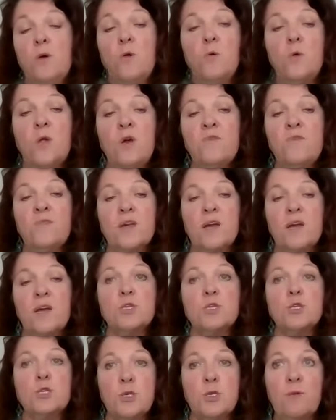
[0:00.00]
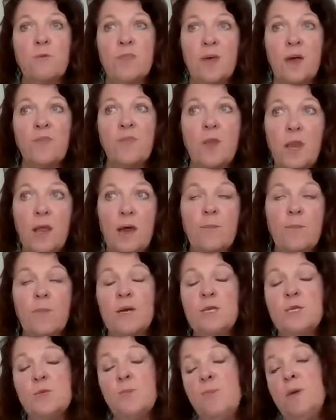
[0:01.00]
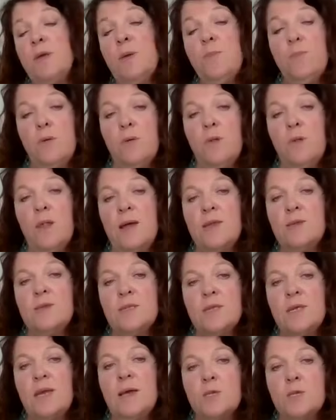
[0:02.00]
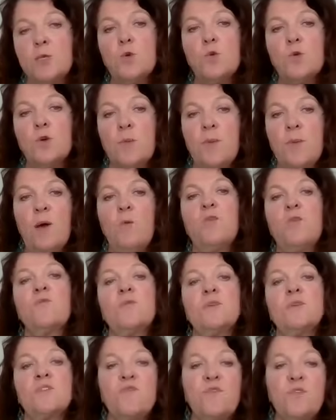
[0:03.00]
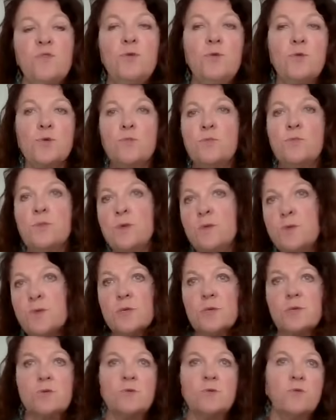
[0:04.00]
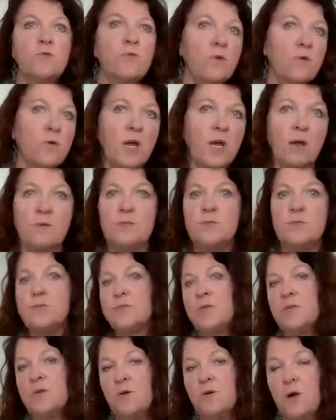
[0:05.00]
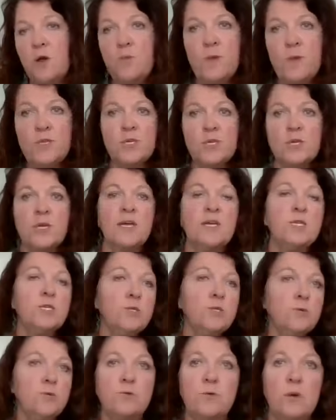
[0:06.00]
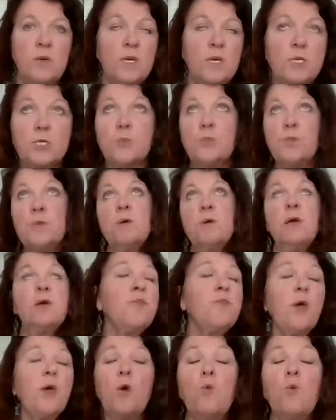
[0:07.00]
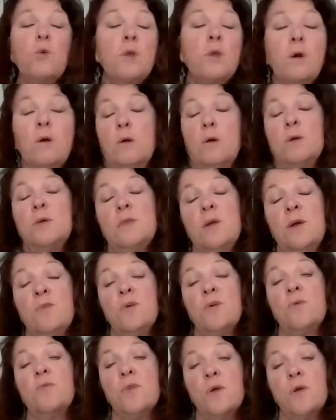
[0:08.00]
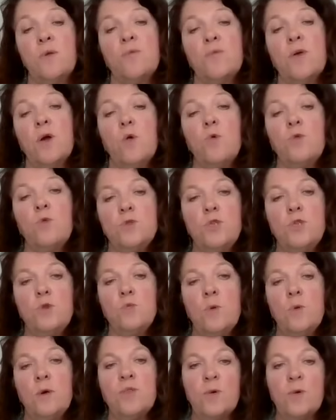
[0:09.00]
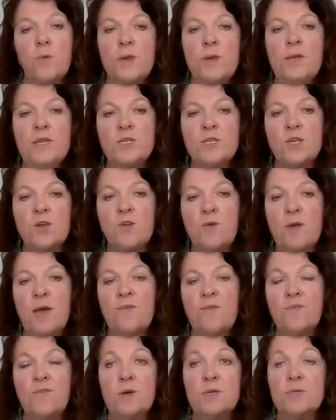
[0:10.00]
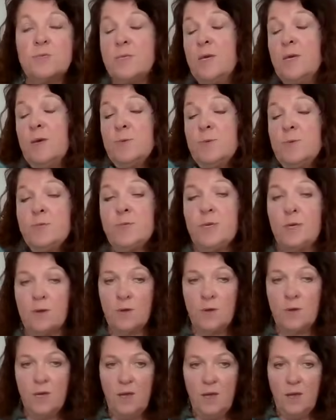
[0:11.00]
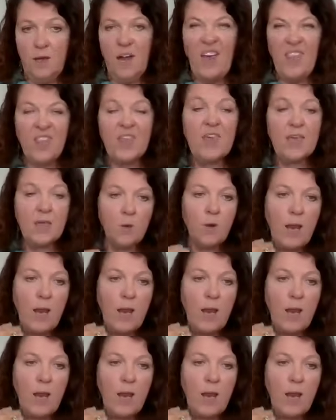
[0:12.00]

all over the country with other like-minded people and, yeah, talk about whether it's food or music or currency or home education or spirit, the whole lot, you know, the whole new world that we need to create for ourselves. So I think it